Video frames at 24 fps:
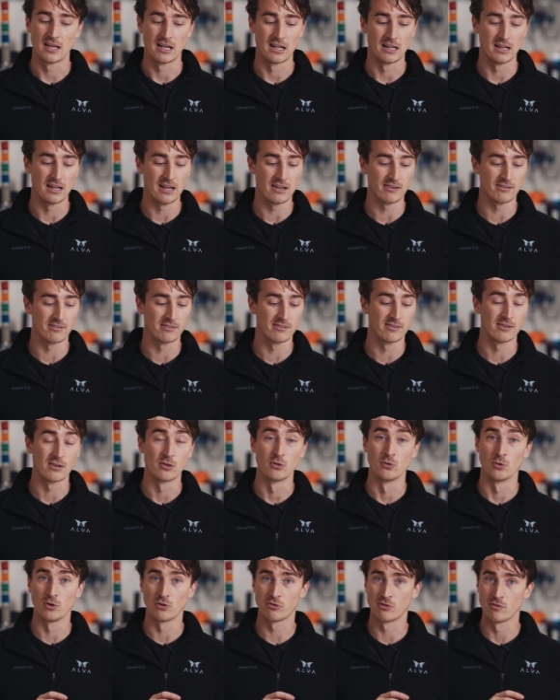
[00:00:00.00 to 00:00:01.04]
less
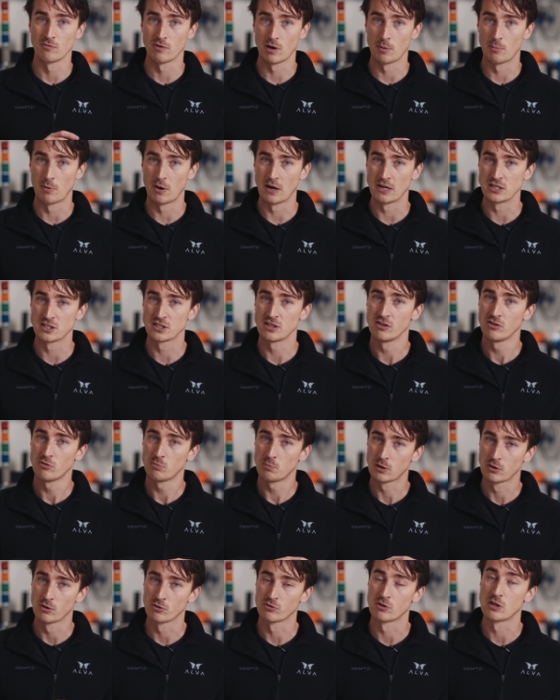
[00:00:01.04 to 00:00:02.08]
noise and vibrations
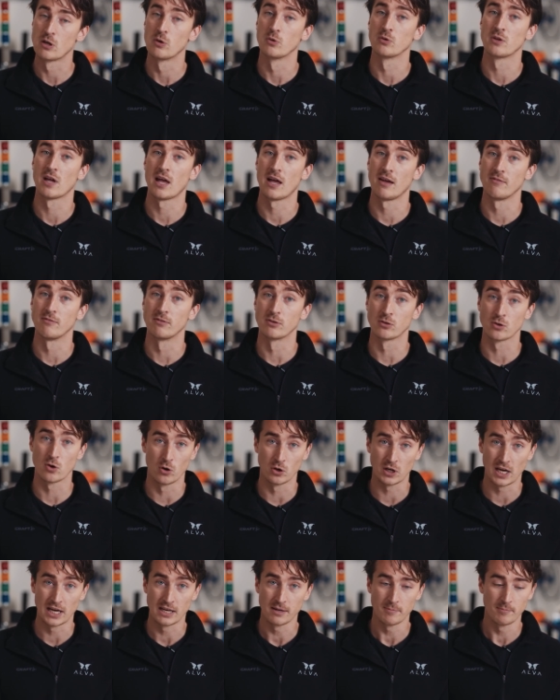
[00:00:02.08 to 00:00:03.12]
because they don't have
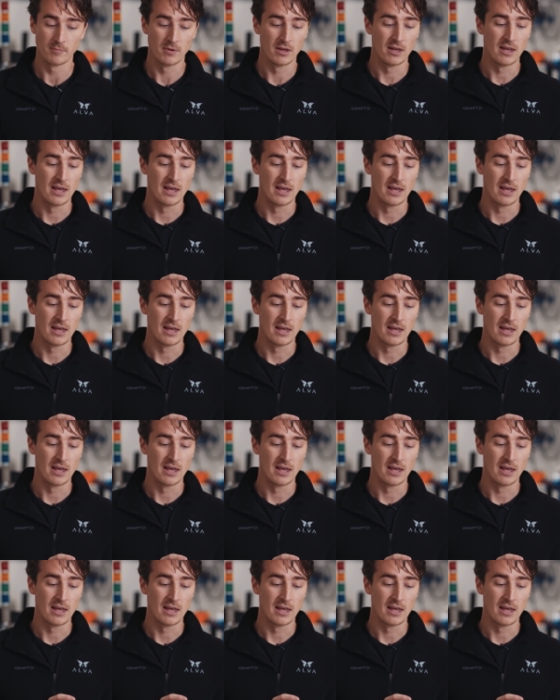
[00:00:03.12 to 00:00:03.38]
cogging,